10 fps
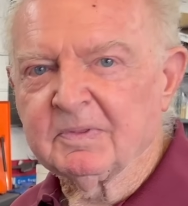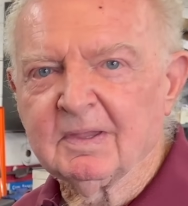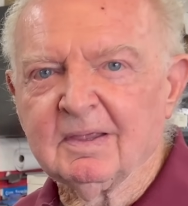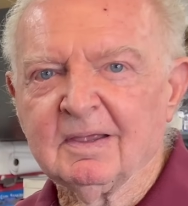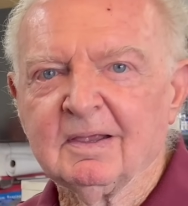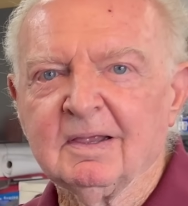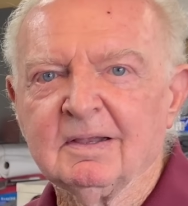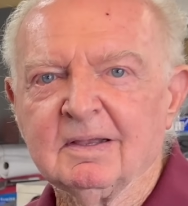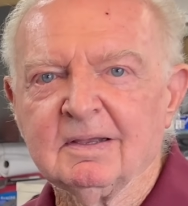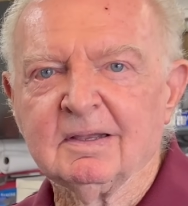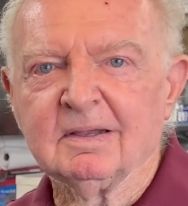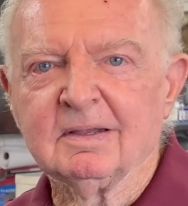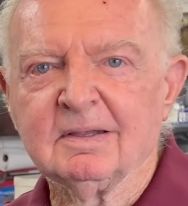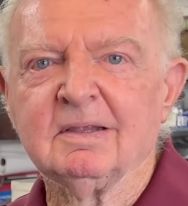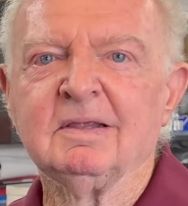THD
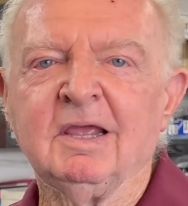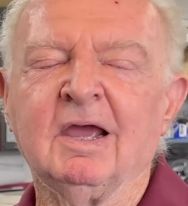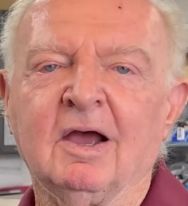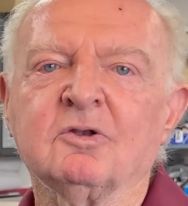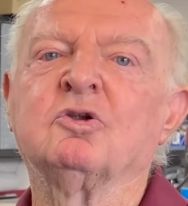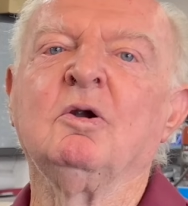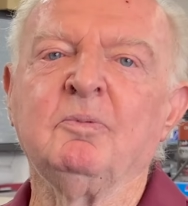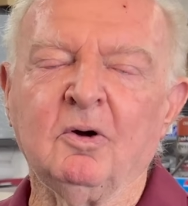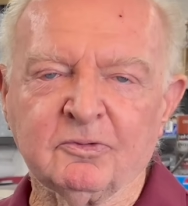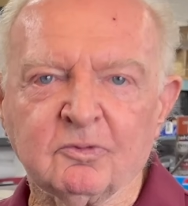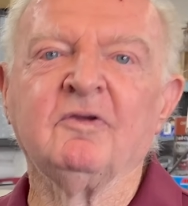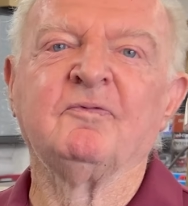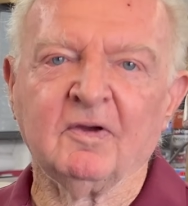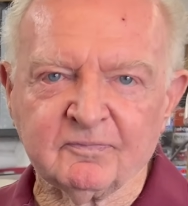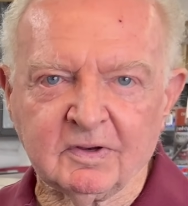350. Yeah, turbo
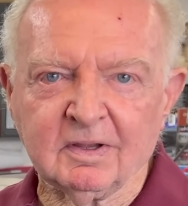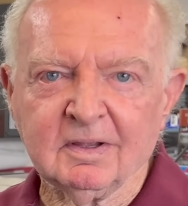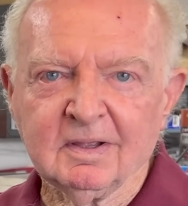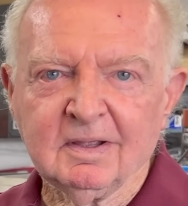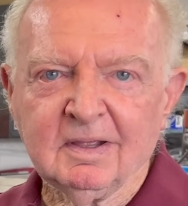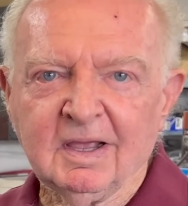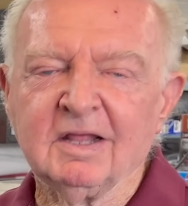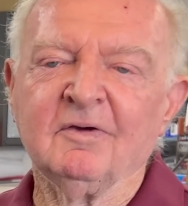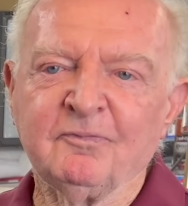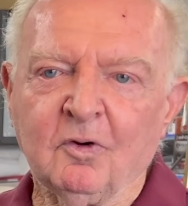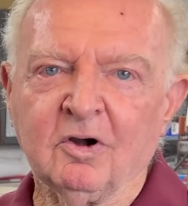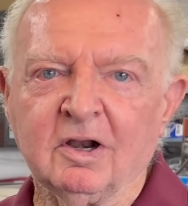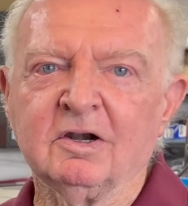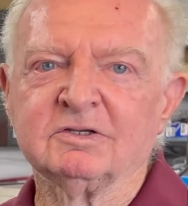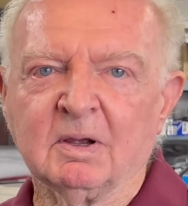350. Okay. And the
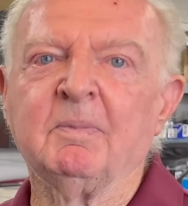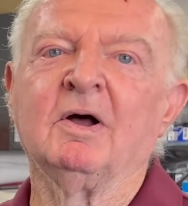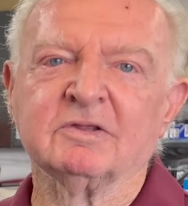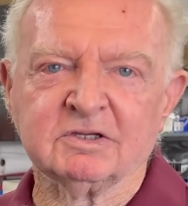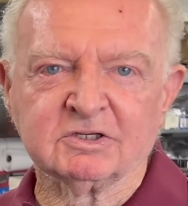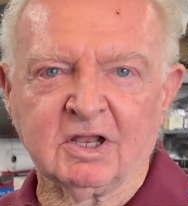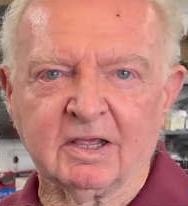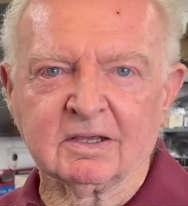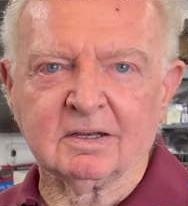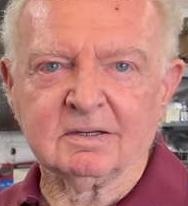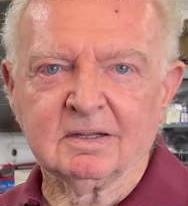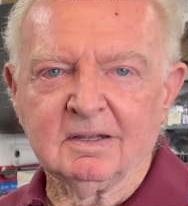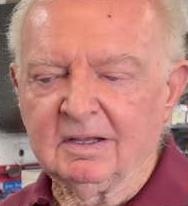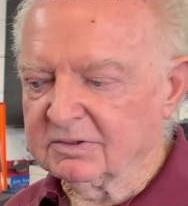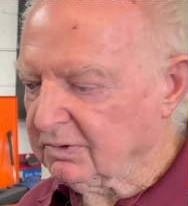400 is about just like it.
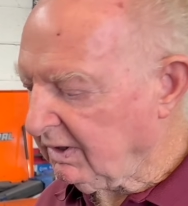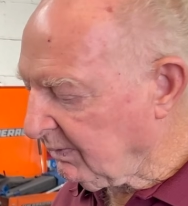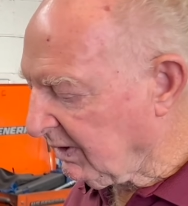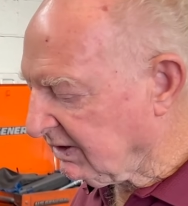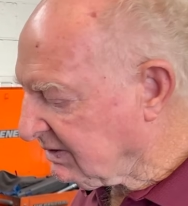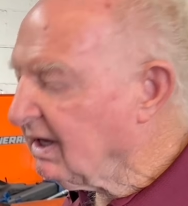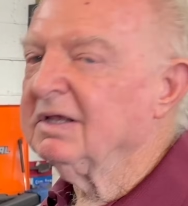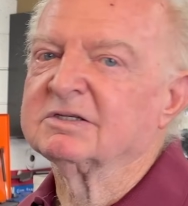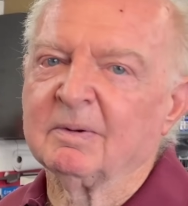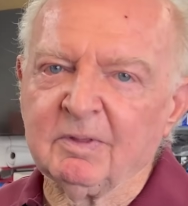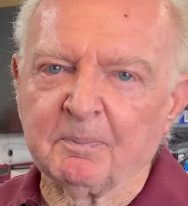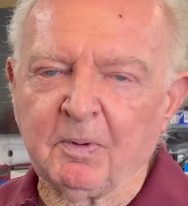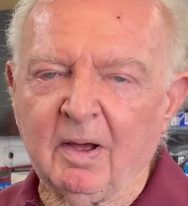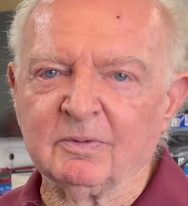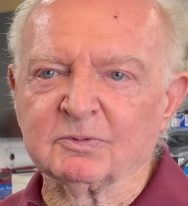Uh -huh. So, anyways, some of the
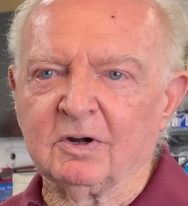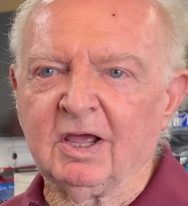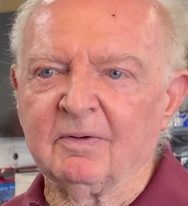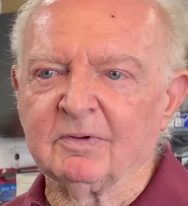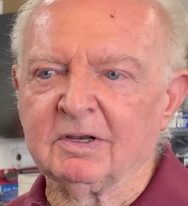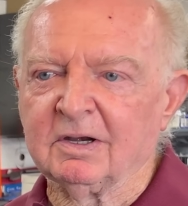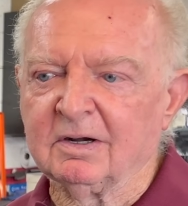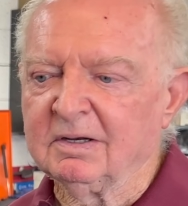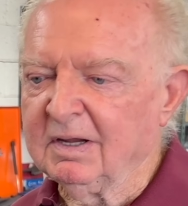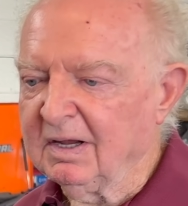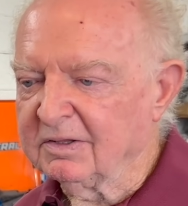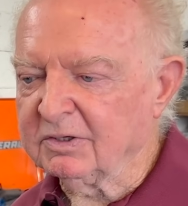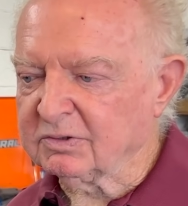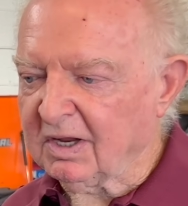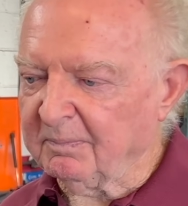problems we're having here.
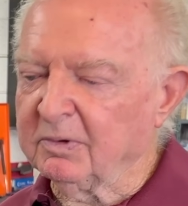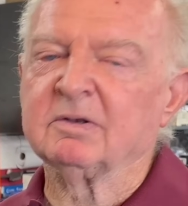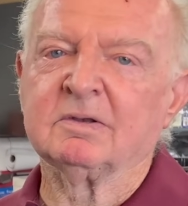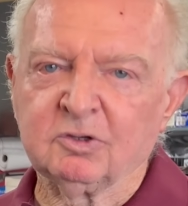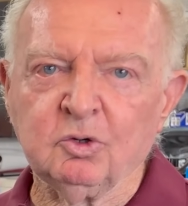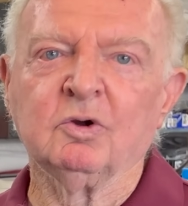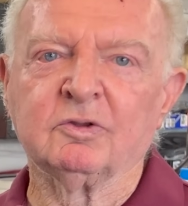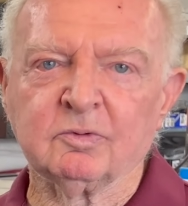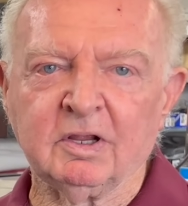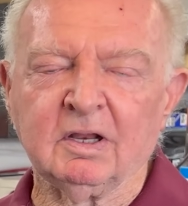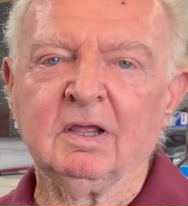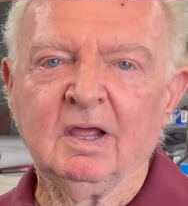This one, I built two or three.